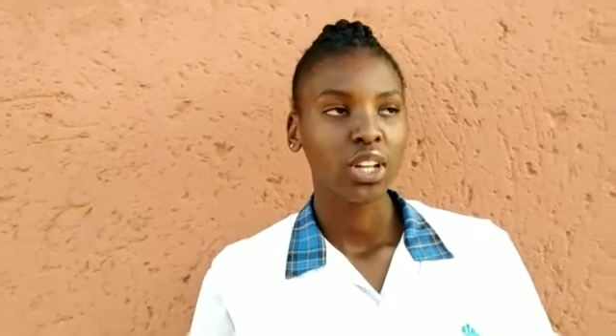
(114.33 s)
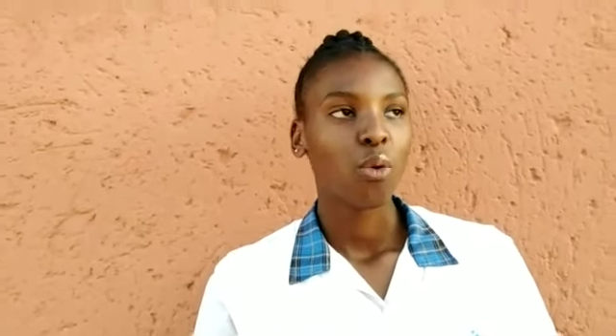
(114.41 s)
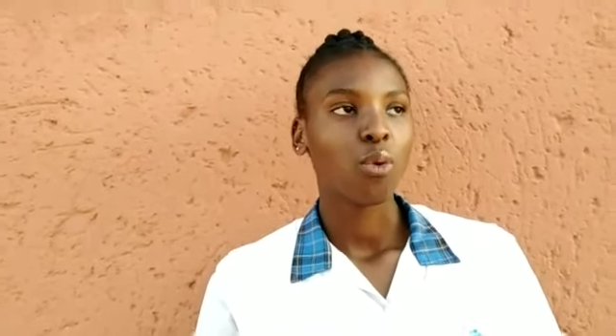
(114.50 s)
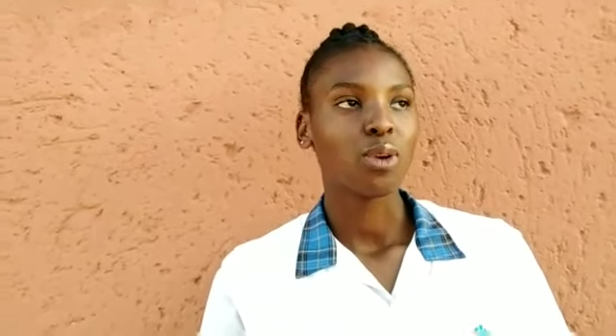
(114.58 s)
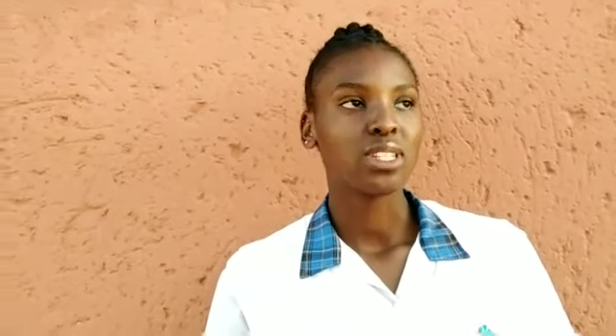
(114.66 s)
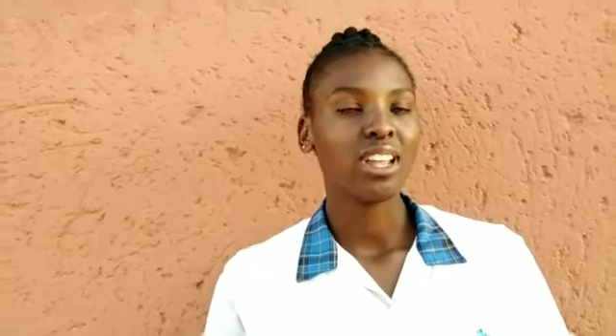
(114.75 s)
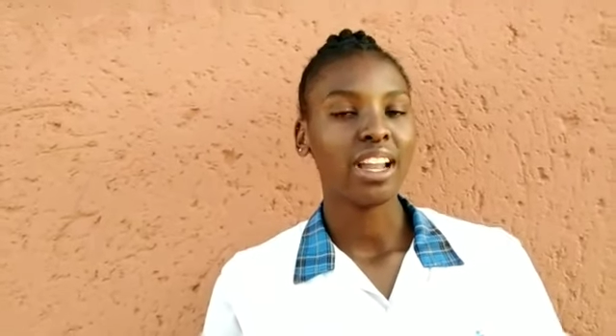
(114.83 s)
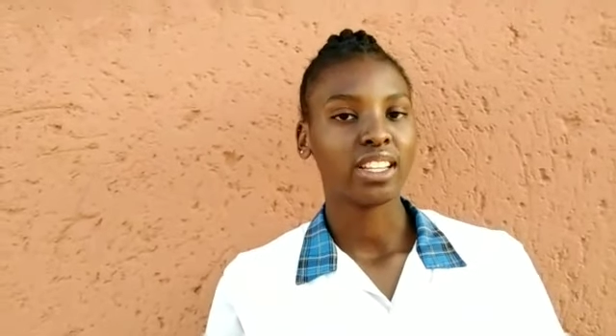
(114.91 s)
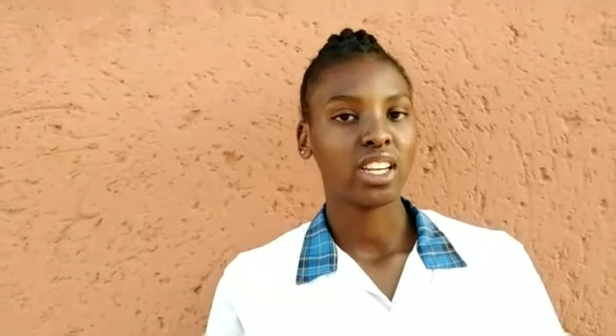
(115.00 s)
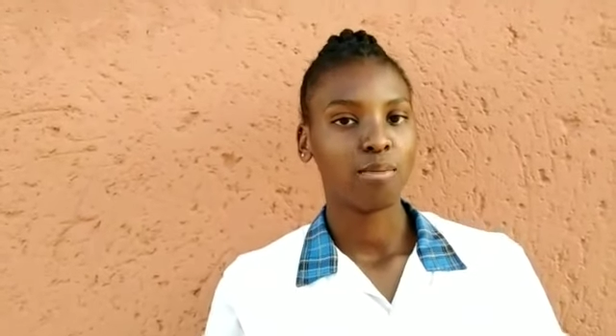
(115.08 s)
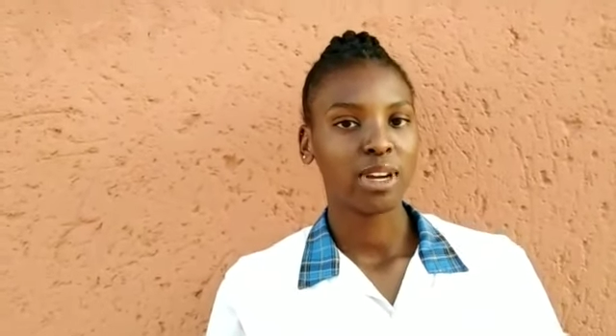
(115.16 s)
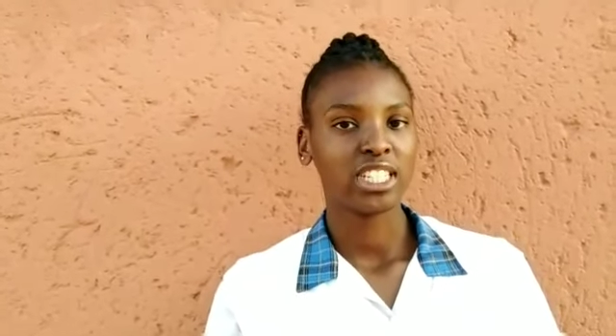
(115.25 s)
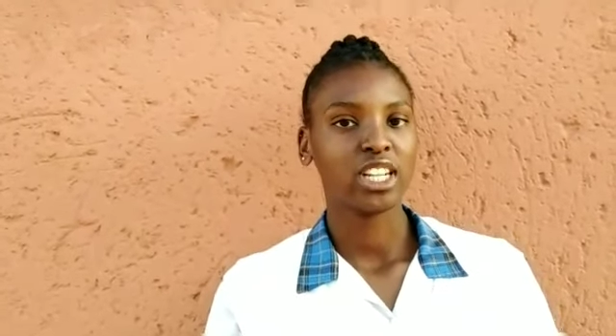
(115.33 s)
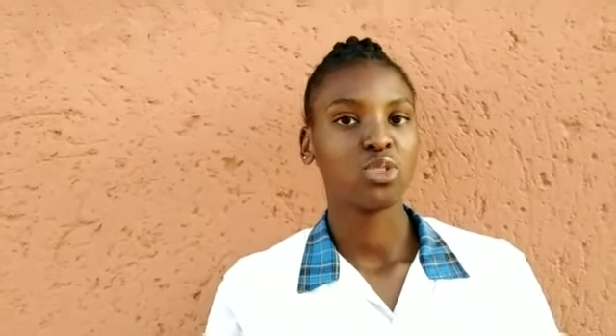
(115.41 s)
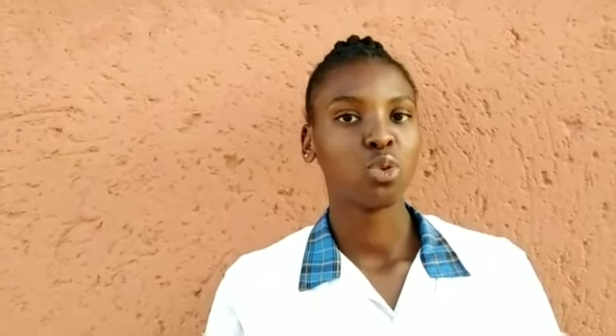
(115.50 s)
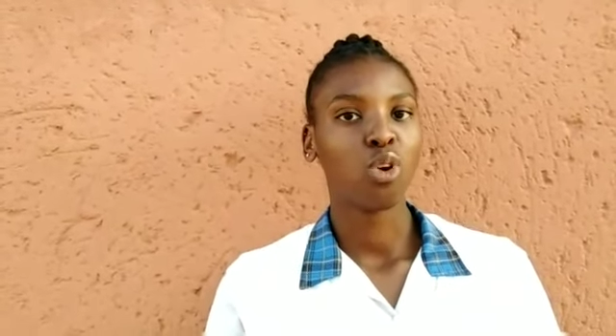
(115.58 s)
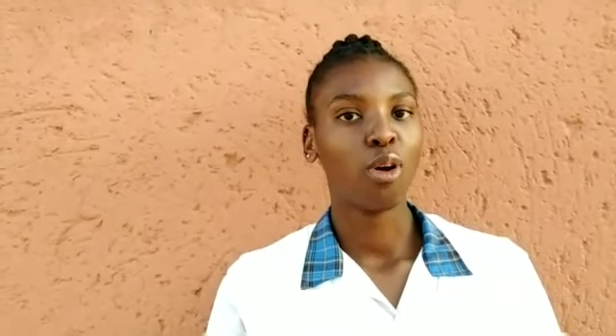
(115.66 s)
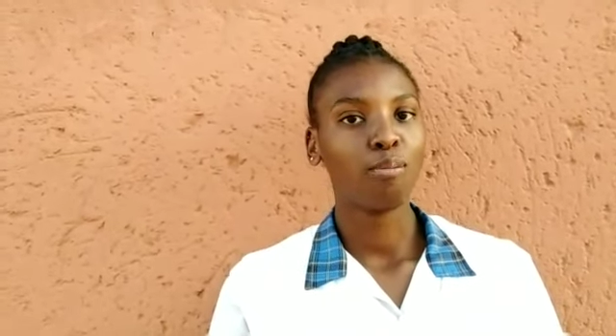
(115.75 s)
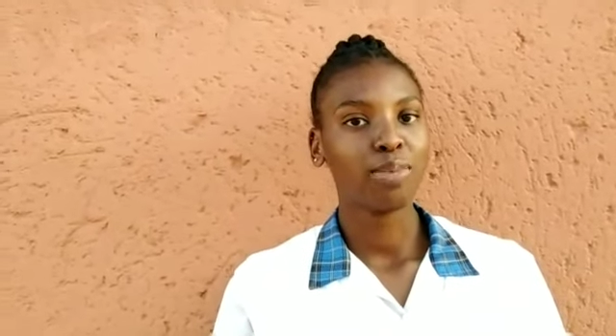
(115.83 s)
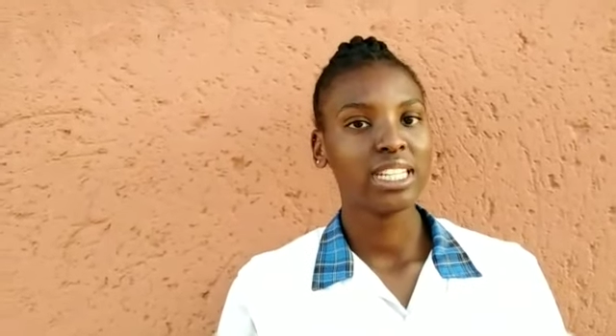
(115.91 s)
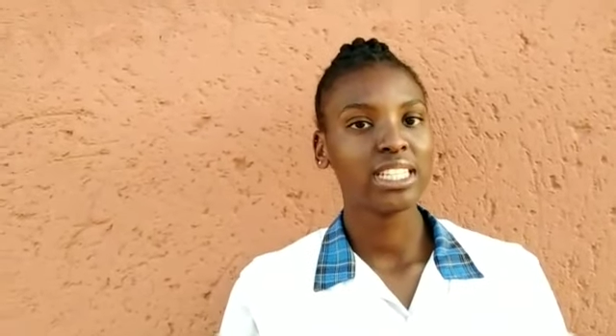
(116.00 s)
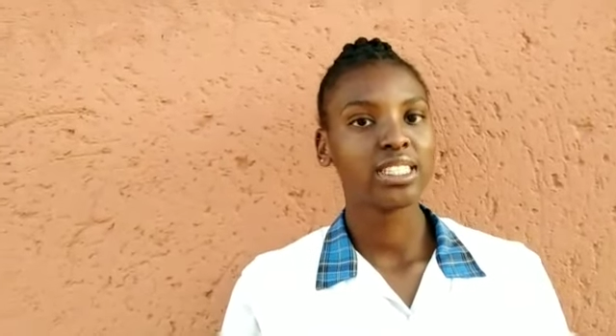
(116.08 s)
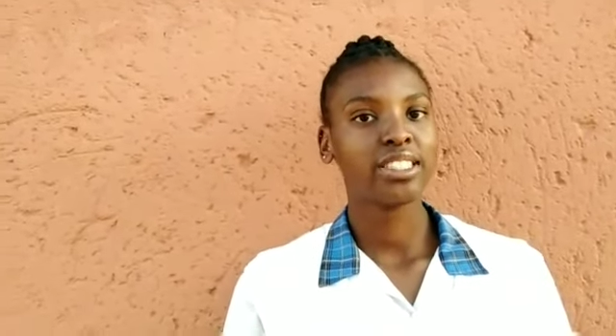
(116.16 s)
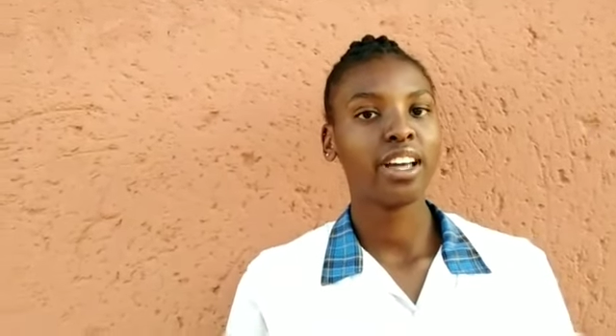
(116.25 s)
we were still under the pressure to
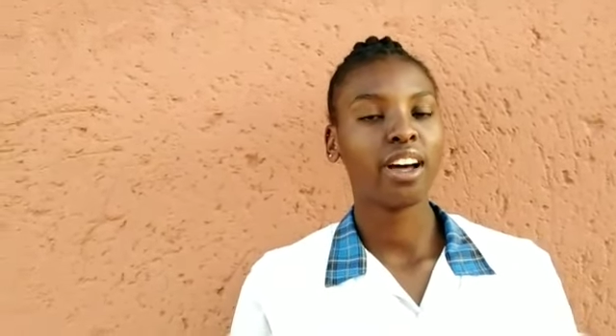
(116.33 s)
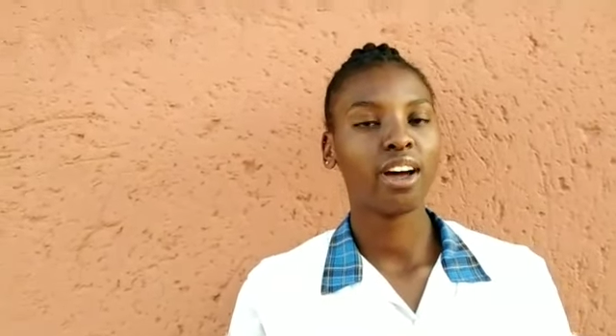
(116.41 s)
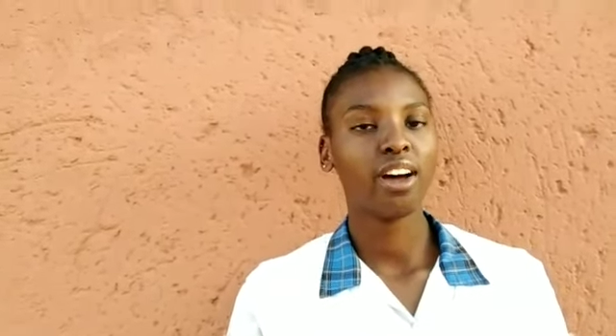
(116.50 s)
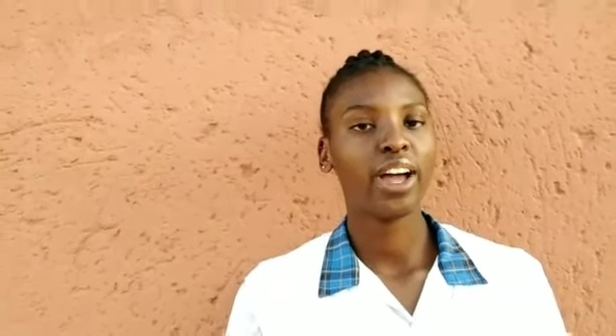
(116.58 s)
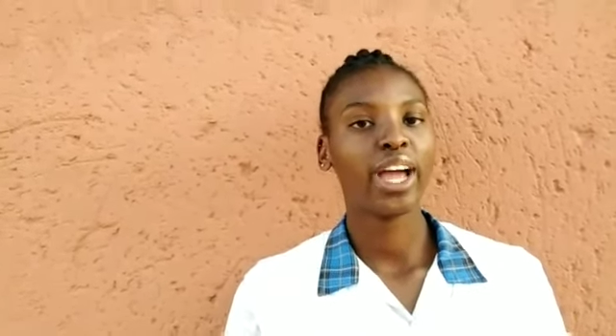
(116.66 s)
complete the